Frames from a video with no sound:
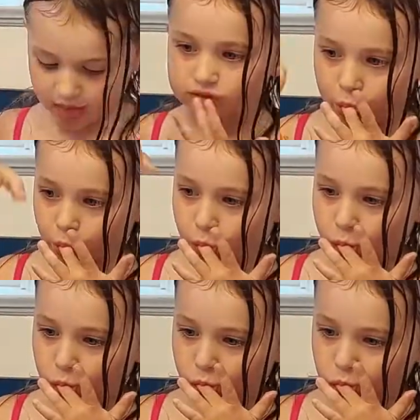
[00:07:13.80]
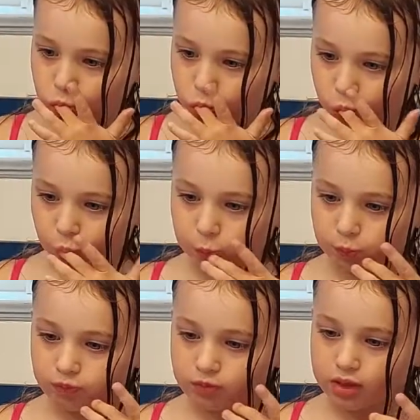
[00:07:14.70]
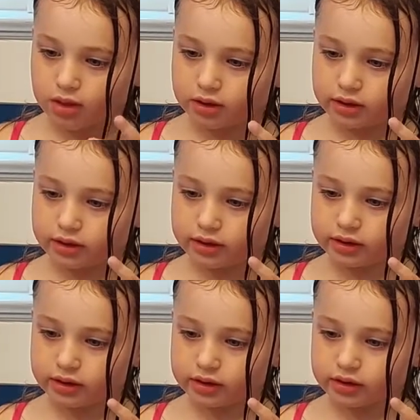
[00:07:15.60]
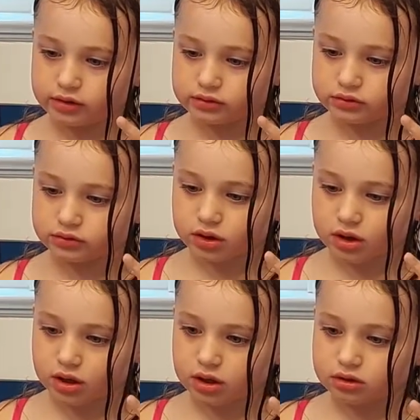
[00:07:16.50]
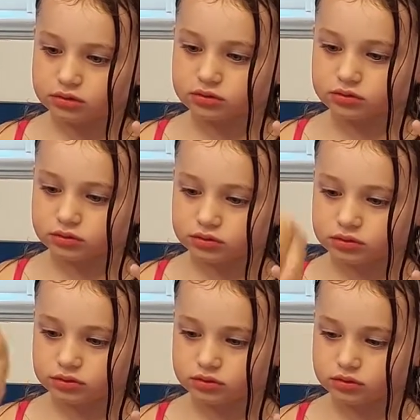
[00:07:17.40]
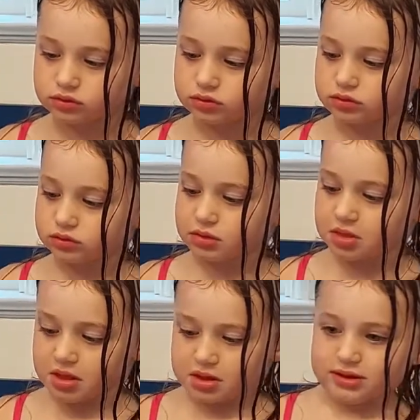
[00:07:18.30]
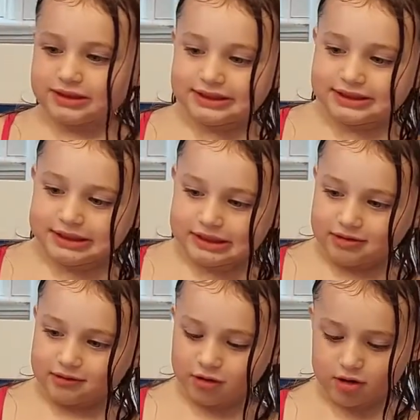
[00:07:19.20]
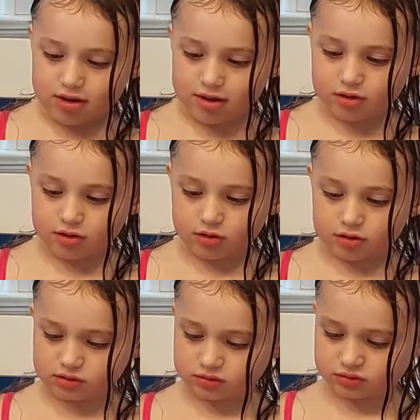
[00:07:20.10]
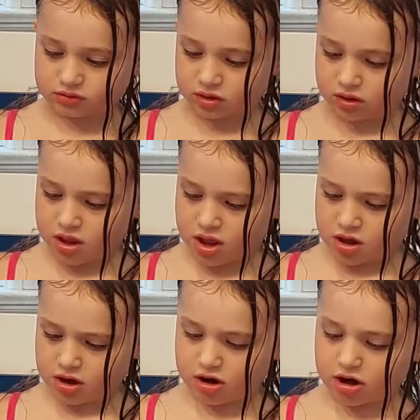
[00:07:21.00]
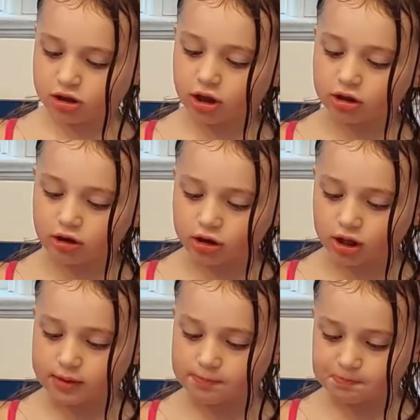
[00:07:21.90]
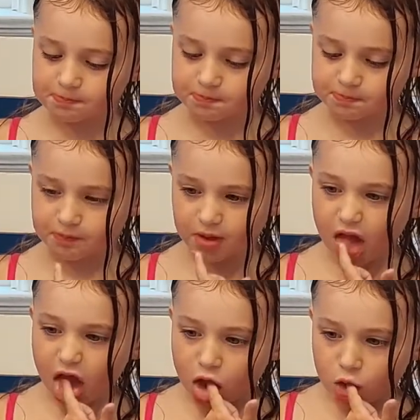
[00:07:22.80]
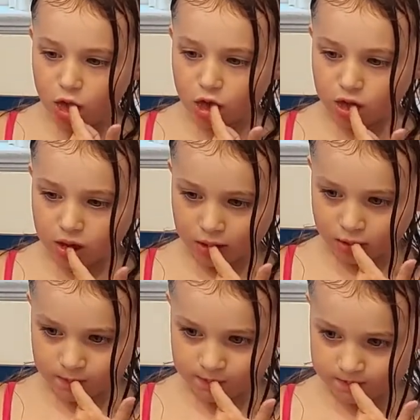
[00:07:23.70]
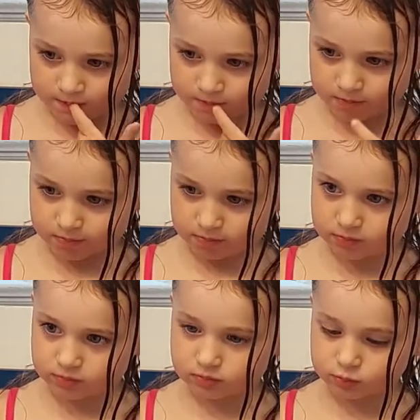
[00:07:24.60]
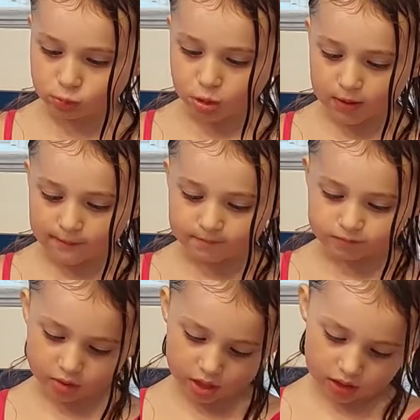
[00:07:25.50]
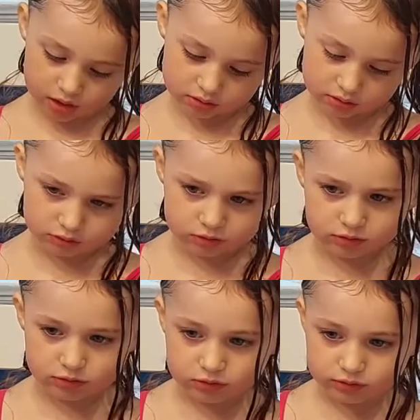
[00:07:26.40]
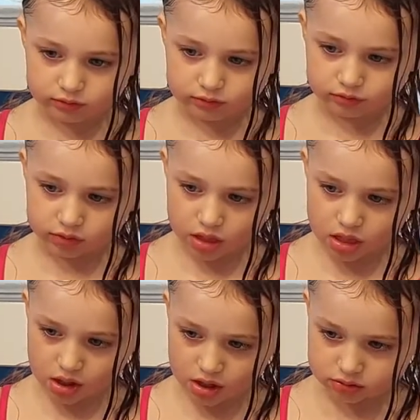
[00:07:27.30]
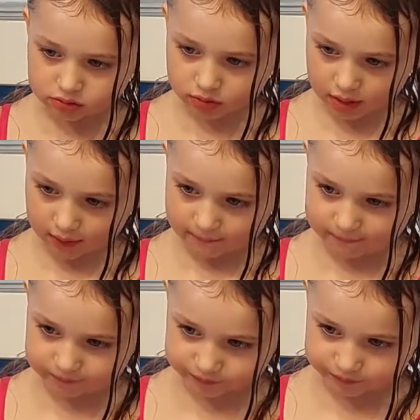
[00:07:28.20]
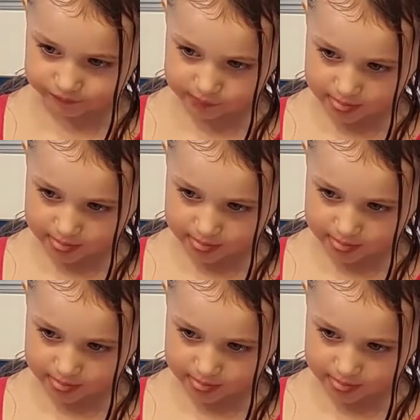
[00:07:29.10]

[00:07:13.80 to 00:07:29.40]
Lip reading: Here, hold on. Open this guy back up. He doesn't have enough goo in him. And you know what? I don't even think we need to spread it around. I think if you just top it with the cookie, I think it'll come out the sides a little, and then we roll it in the sprinkles.